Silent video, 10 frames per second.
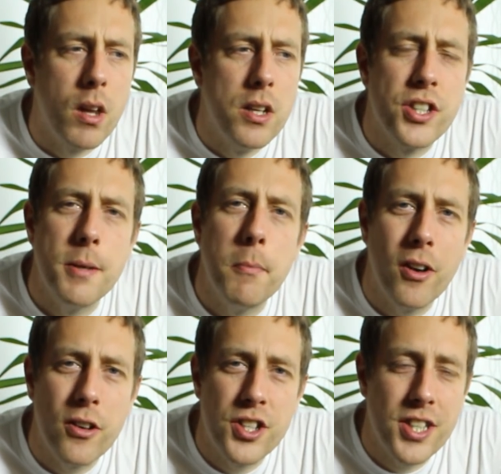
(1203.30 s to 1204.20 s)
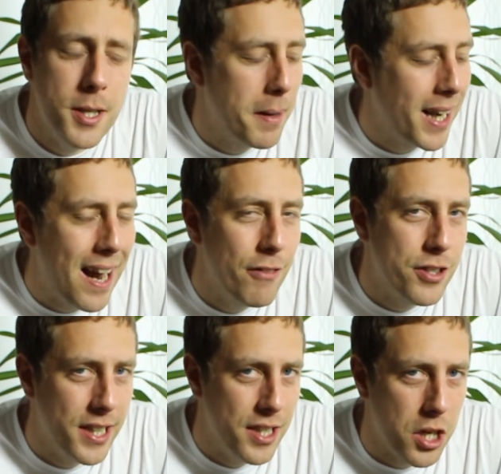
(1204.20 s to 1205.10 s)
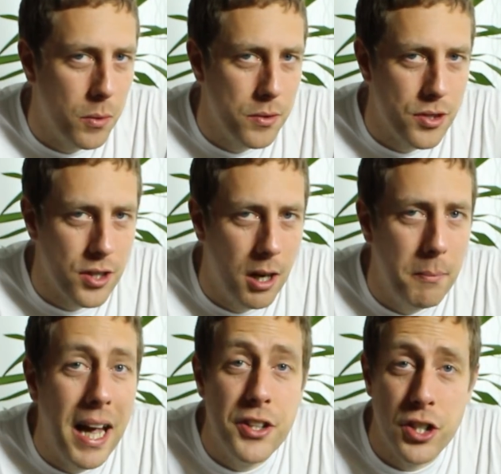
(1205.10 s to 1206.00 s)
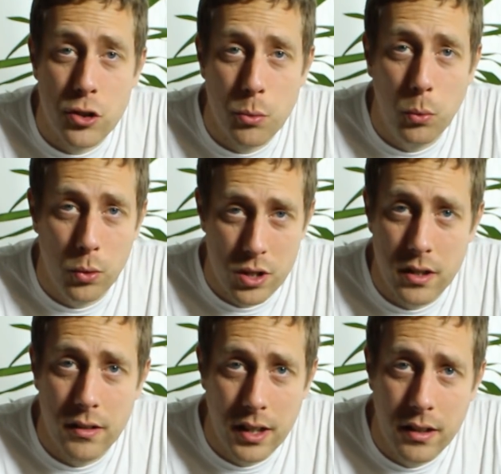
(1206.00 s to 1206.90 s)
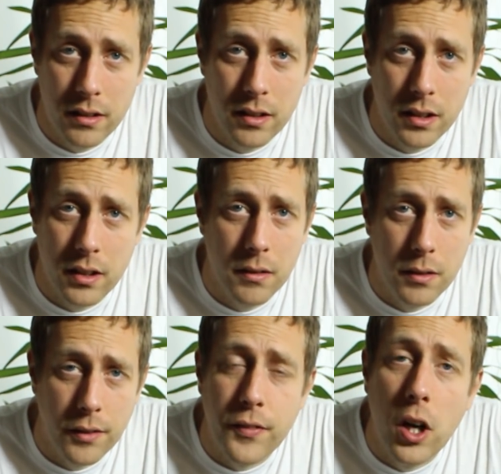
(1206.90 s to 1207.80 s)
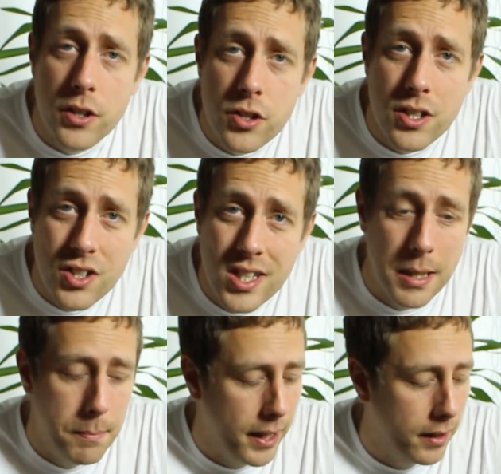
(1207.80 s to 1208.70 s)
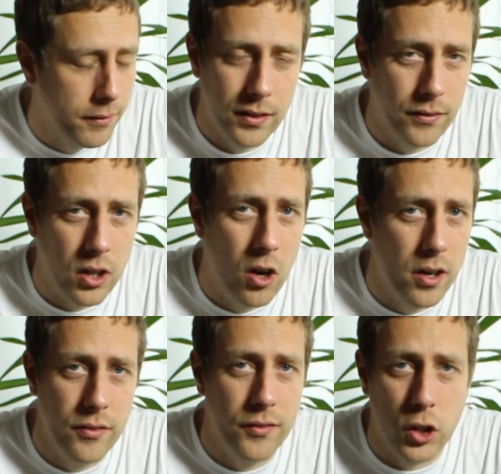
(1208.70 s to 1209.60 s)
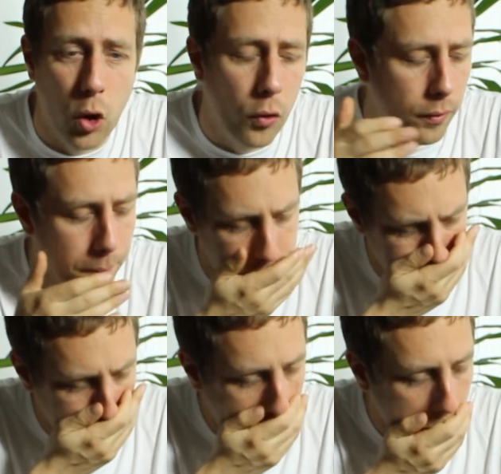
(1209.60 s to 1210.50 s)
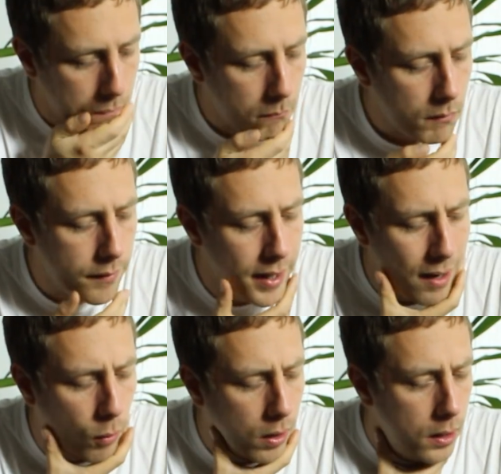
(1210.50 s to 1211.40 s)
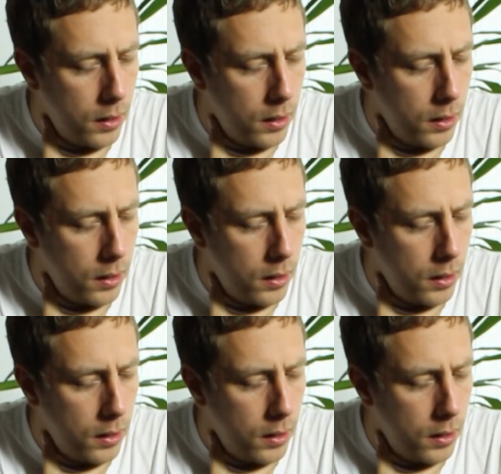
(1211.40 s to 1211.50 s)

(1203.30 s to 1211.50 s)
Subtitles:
similarities I was edging towards in the first steeping have kind of gone now.